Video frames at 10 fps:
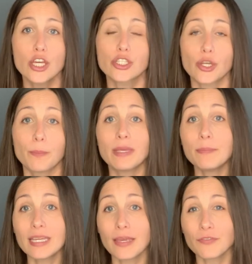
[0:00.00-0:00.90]
So
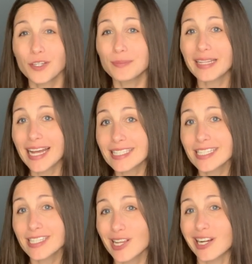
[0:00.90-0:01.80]
BPA-free
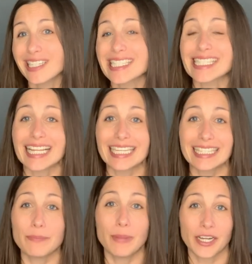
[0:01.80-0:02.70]
plastics are
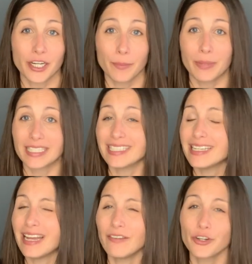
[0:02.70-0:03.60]
slightly better, but
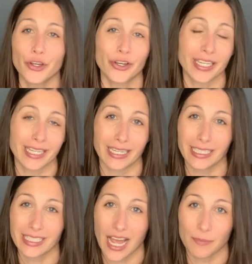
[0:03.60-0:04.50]
never cook in
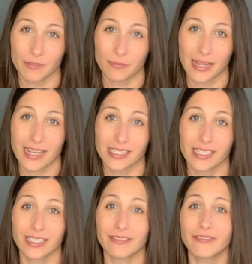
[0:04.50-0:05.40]
any type of
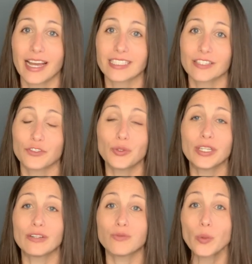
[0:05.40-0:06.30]
plastic. In fact, if you
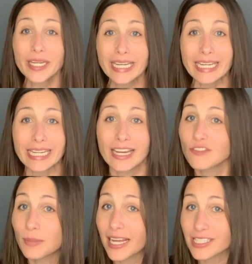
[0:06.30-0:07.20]
can avoid eating out
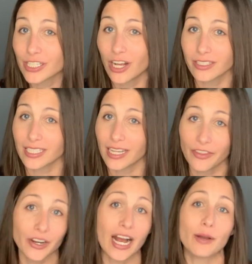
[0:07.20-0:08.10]
of plastic
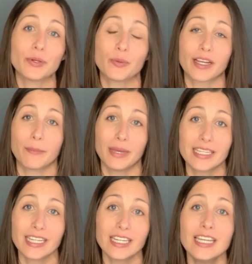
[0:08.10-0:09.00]
altogether, I would
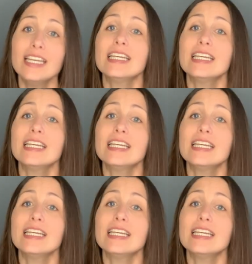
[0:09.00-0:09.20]
recommend it.